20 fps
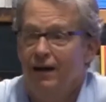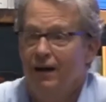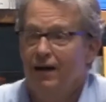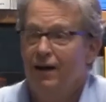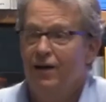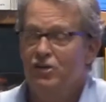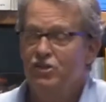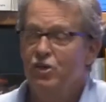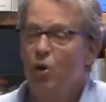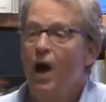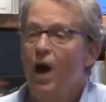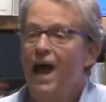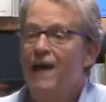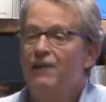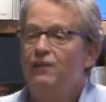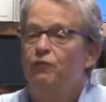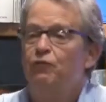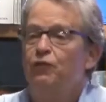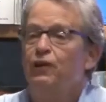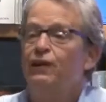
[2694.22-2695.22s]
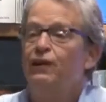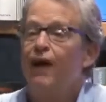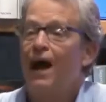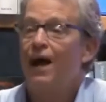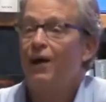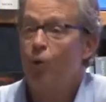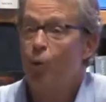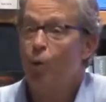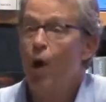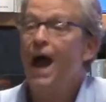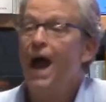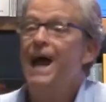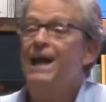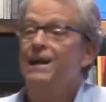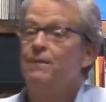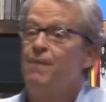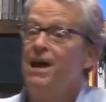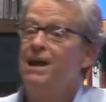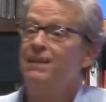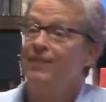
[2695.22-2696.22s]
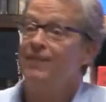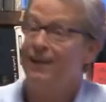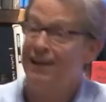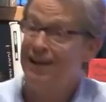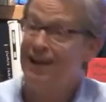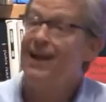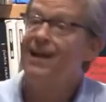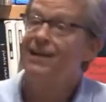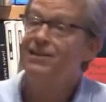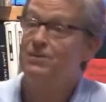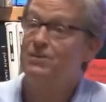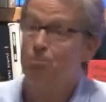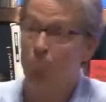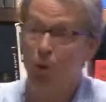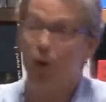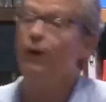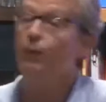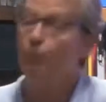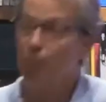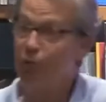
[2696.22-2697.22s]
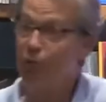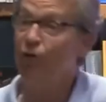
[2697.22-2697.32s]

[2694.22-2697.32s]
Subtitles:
So I had to figure out a way to make the kids bulletproof,